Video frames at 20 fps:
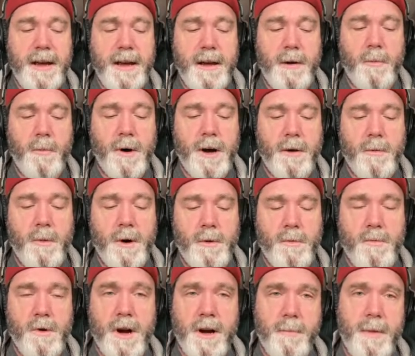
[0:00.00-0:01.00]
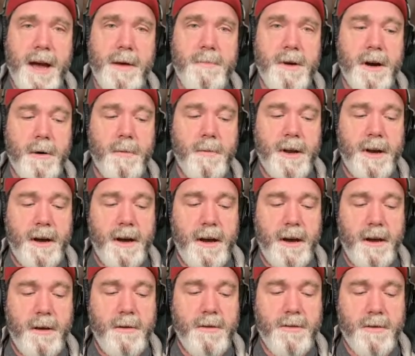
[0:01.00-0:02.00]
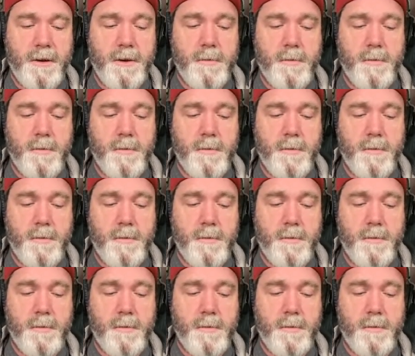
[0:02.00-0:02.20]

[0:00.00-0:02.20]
what rung my bell when I started